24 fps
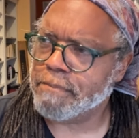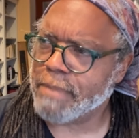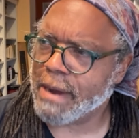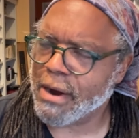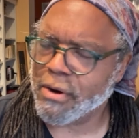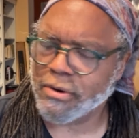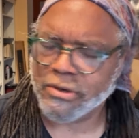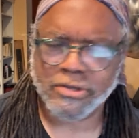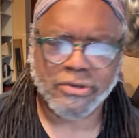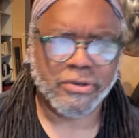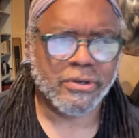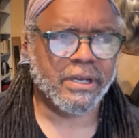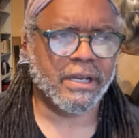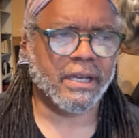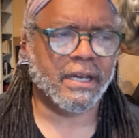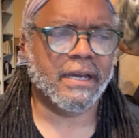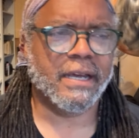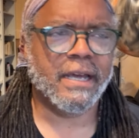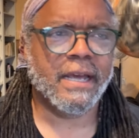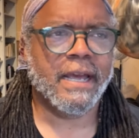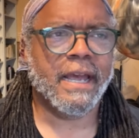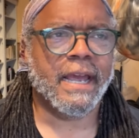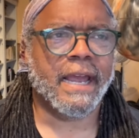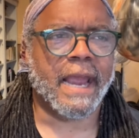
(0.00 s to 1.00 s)
Power to you.
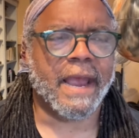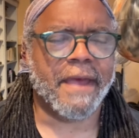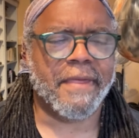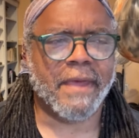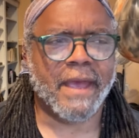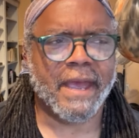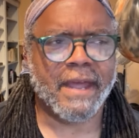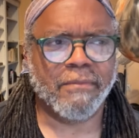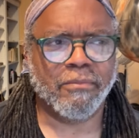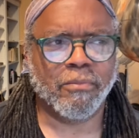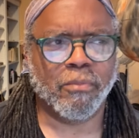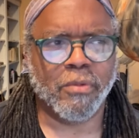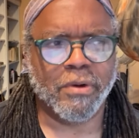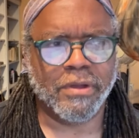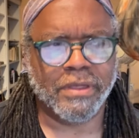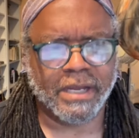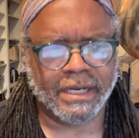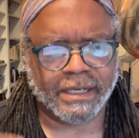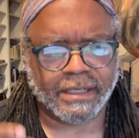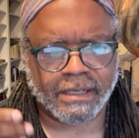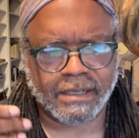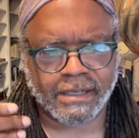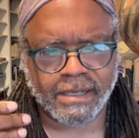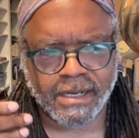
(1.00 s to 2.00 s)
And then when
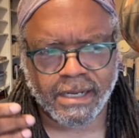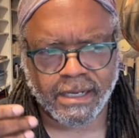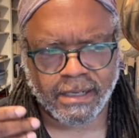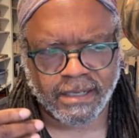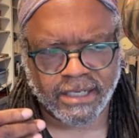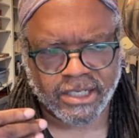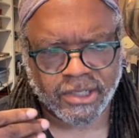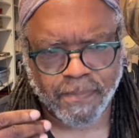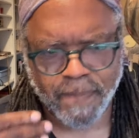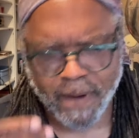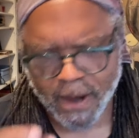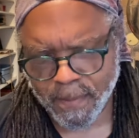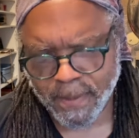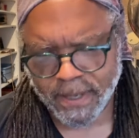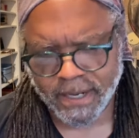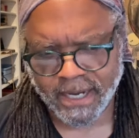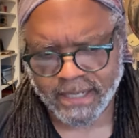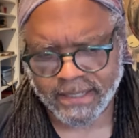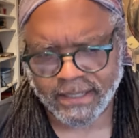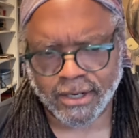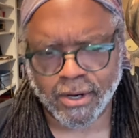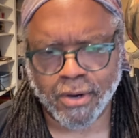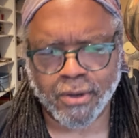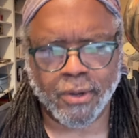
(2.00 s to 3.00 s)
the experiment
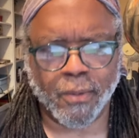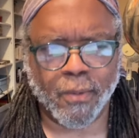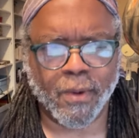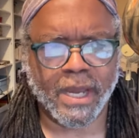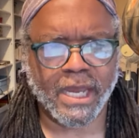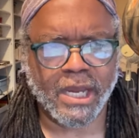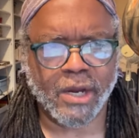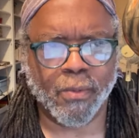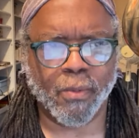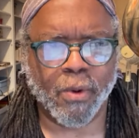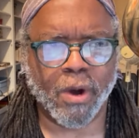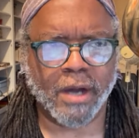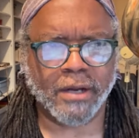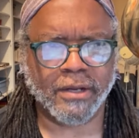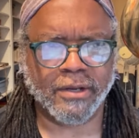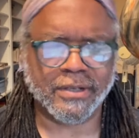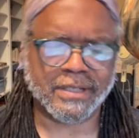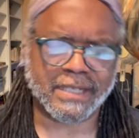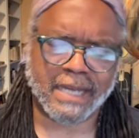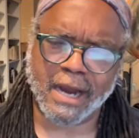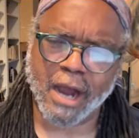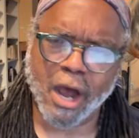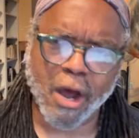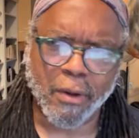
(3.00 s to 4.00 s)
doesn't go the way you want,
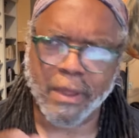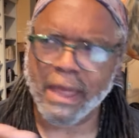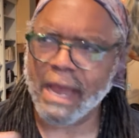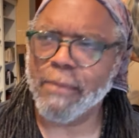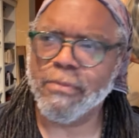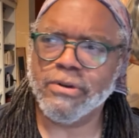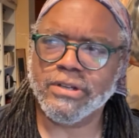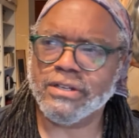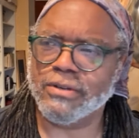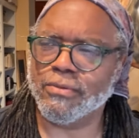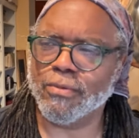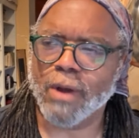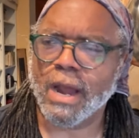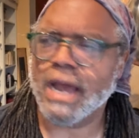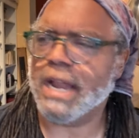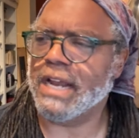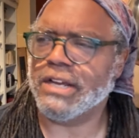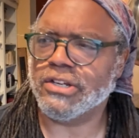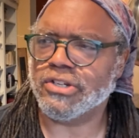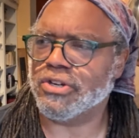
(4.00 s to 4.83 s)
you say, "Oh, that wasn't right.